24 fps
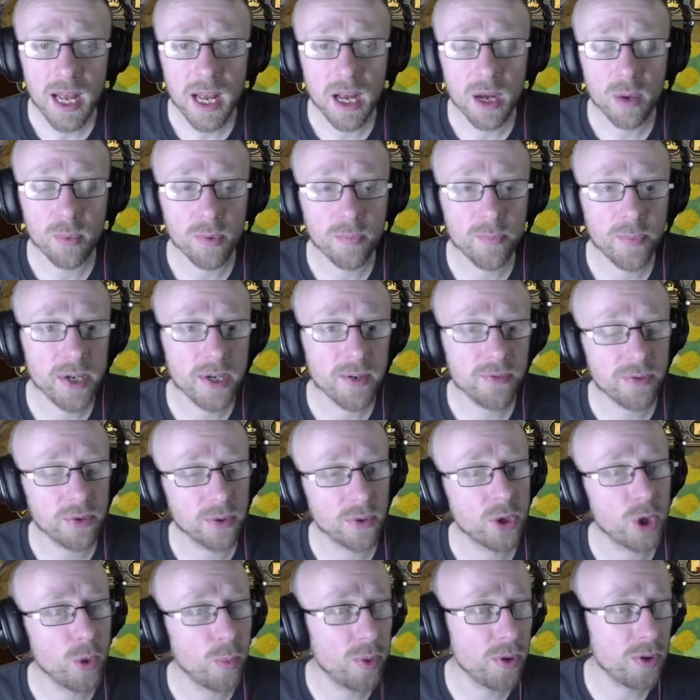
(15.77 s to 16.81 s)
We've been through a
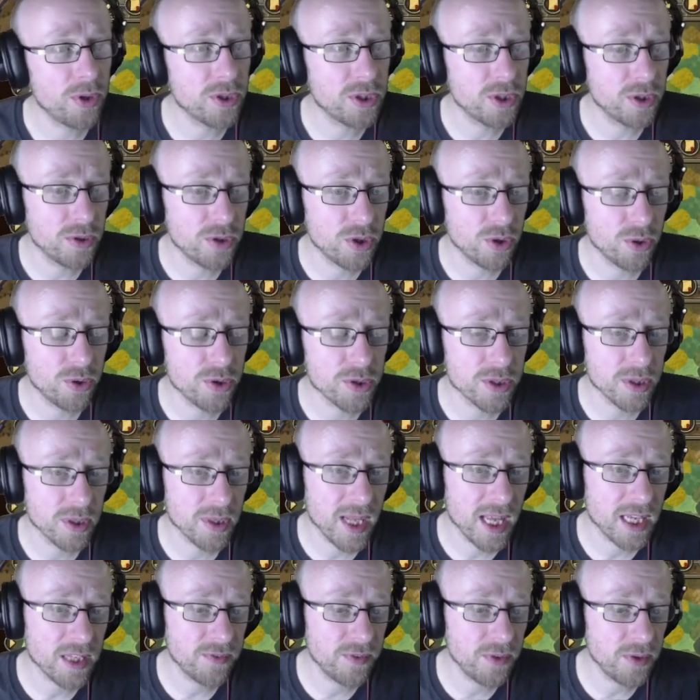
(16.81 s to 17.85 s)
couple of the tutorials in the
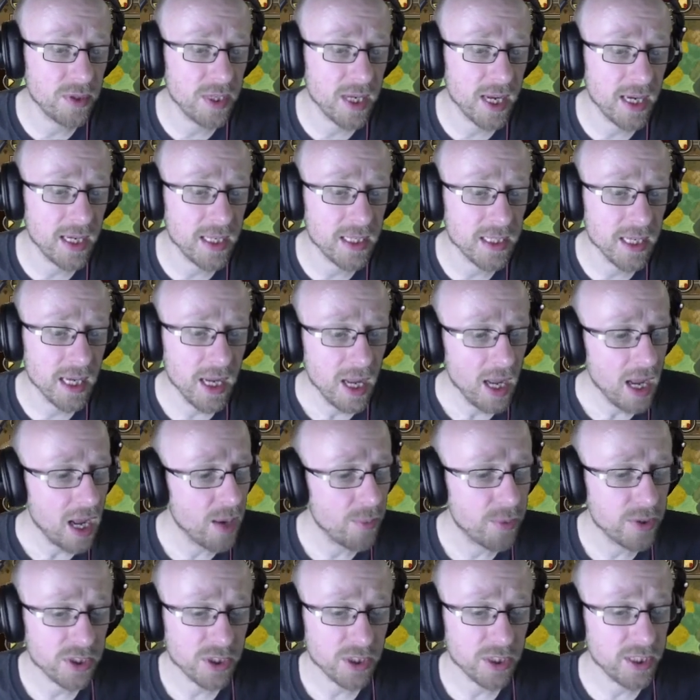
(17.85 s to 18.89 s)
last few days, and
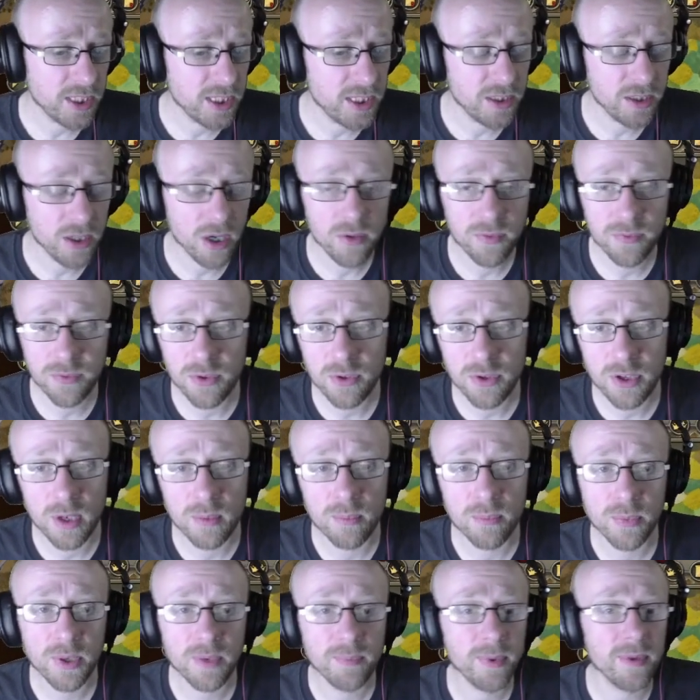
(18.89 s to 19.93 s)
we're just going to continue to go through
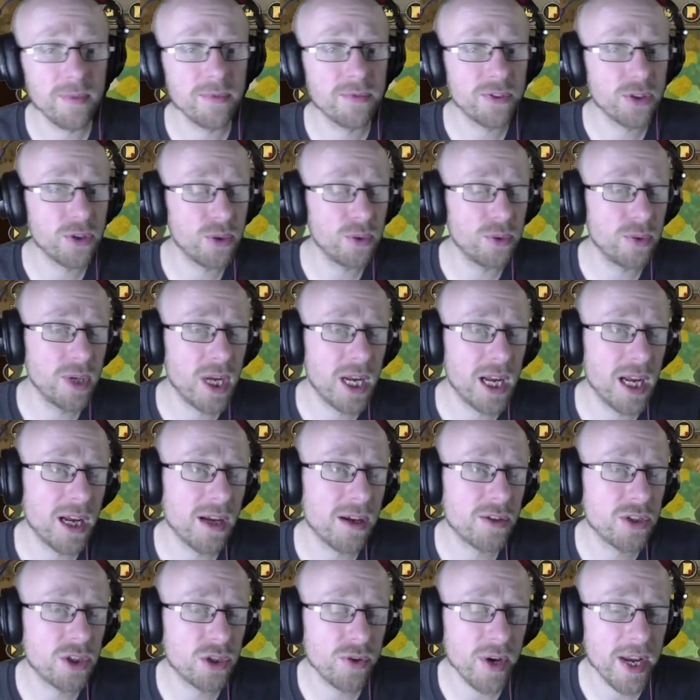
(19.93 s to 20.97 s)
them. We've been through
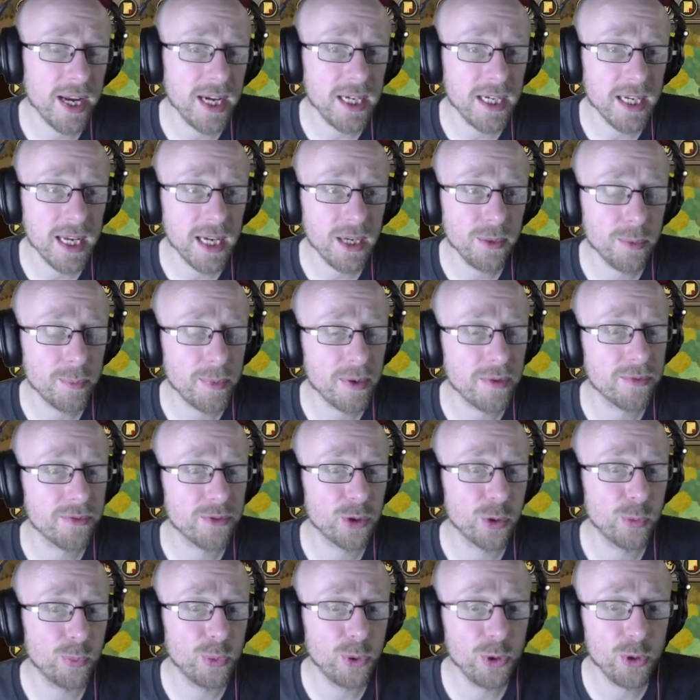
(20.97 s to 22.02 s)
trading, we've been
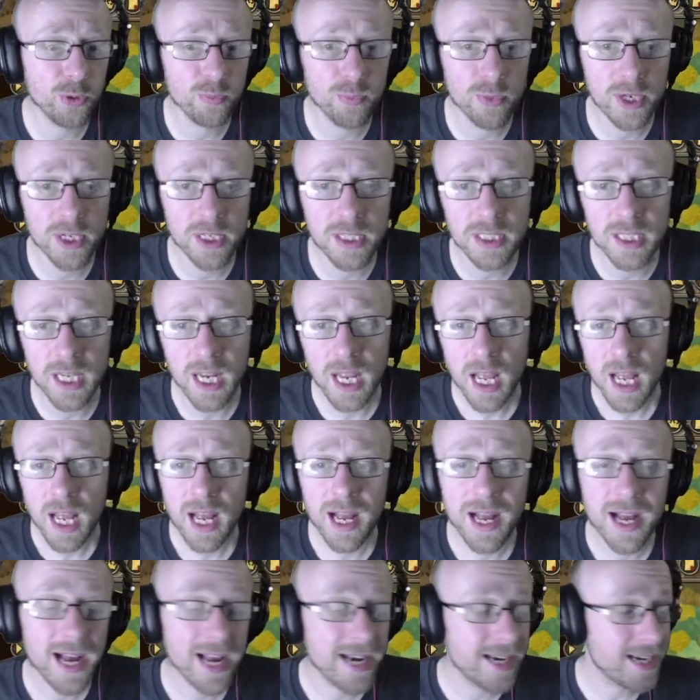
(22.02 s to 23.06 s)
through movement,
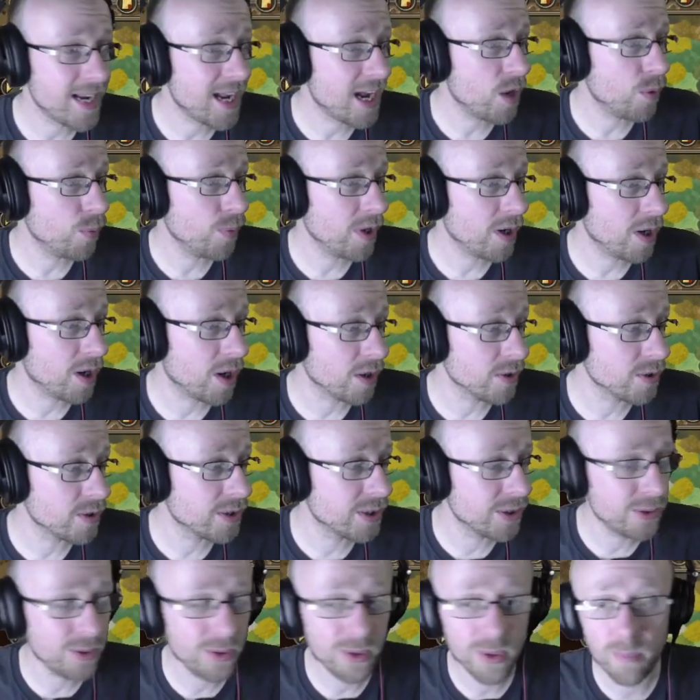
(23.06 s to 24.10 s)
and now we're on
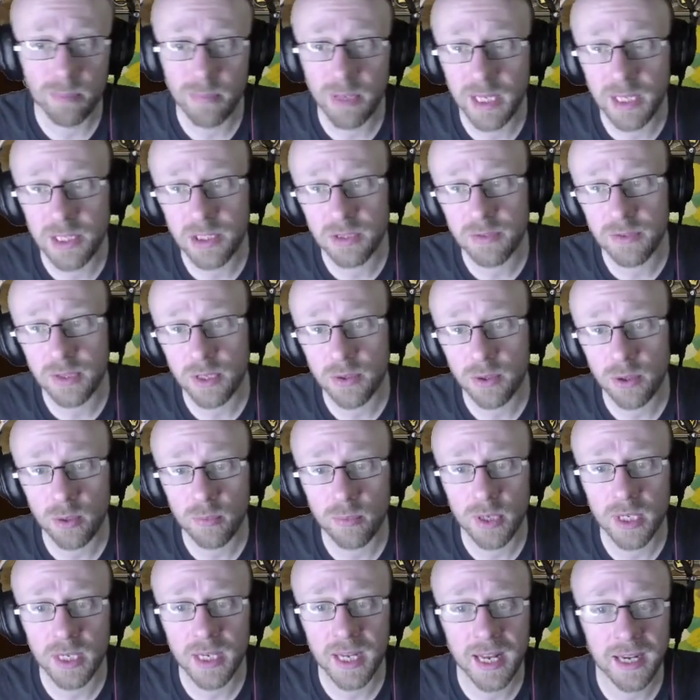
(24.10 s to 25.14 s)
to military
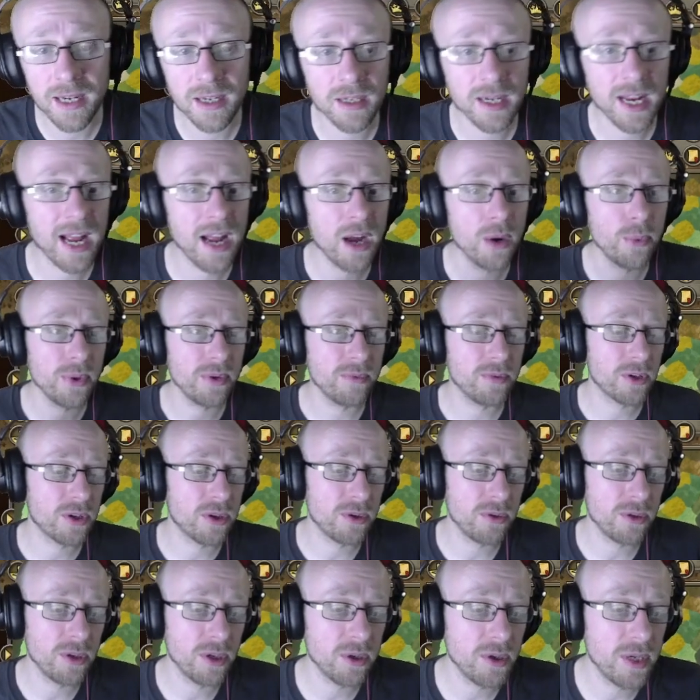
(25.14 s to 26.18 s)
recruitment and how we
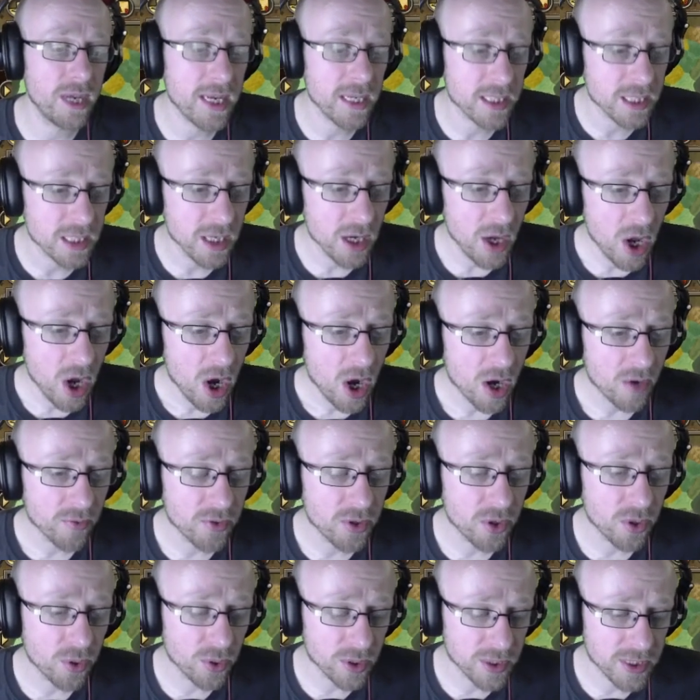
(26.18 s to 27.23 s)
recruit units, of
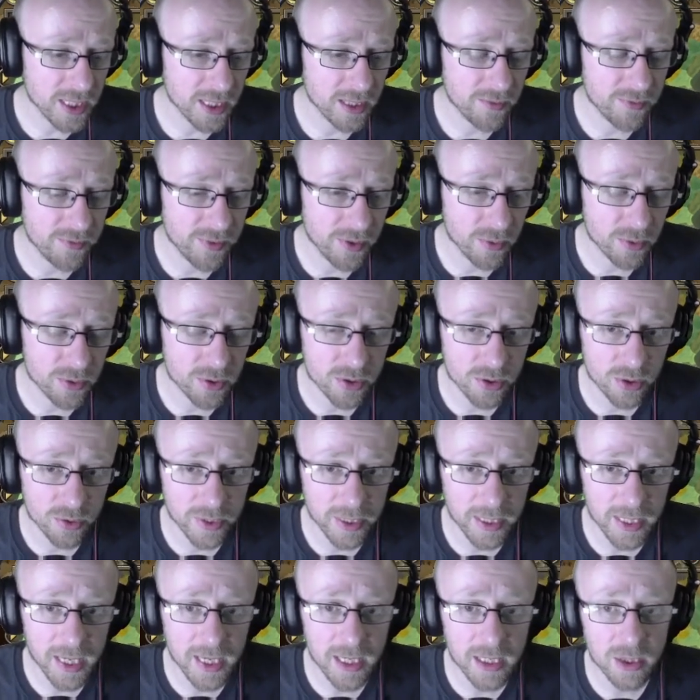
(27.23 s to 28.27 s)
course, in Field of Glory
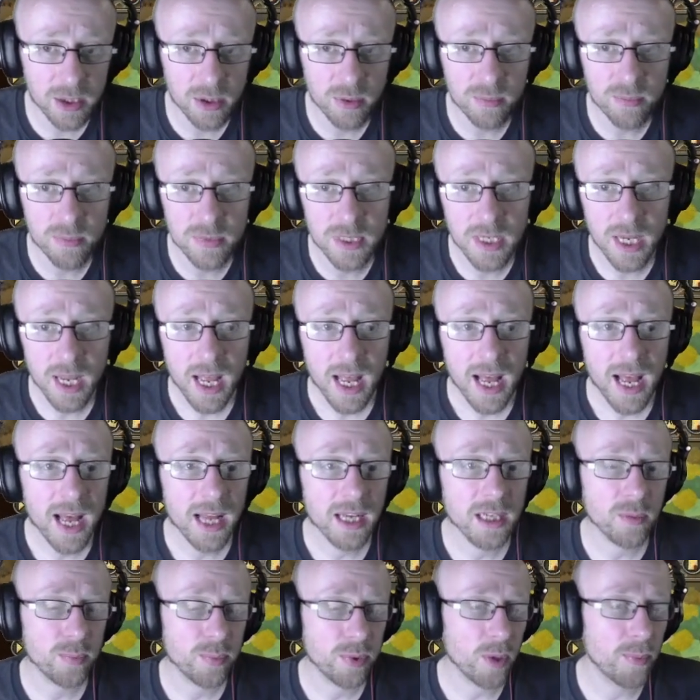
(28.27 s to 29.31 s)
Kingdoms,
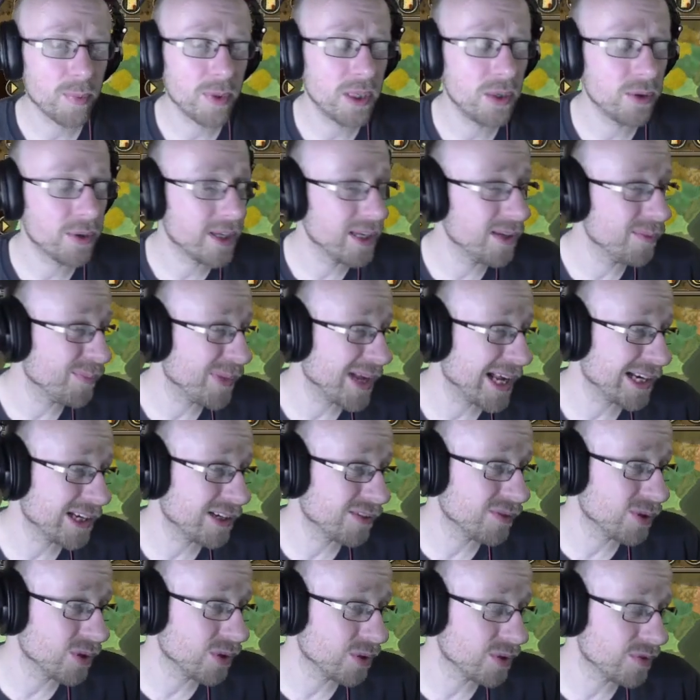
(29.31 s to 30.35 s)
and probably looking back,
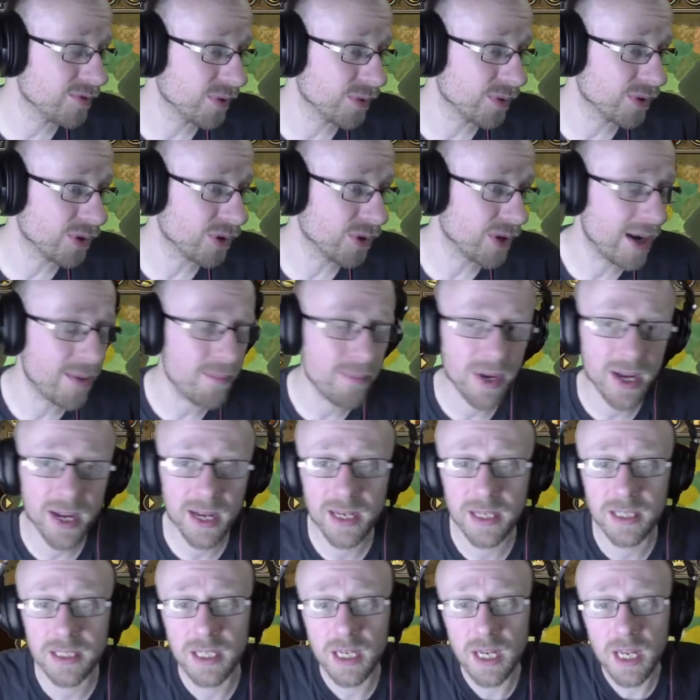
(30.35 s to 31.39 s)
of course, Field of Glory
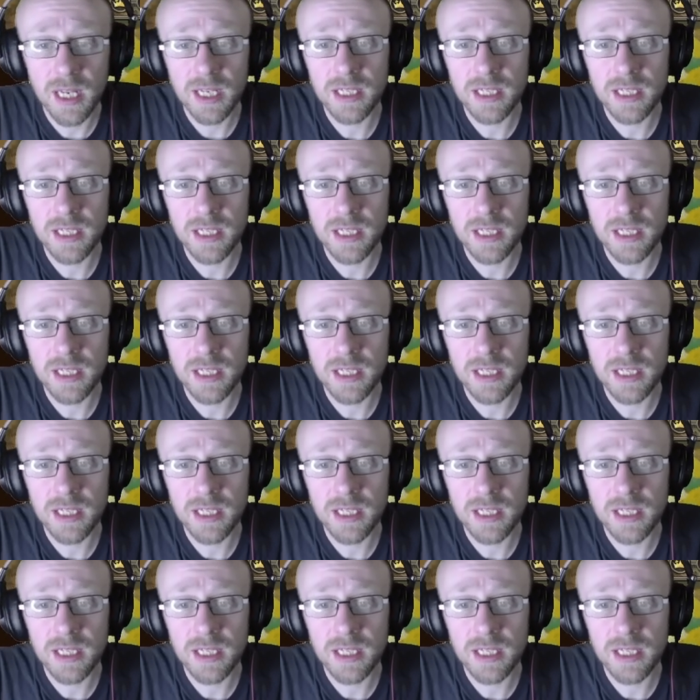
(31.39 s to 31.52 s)
Empires.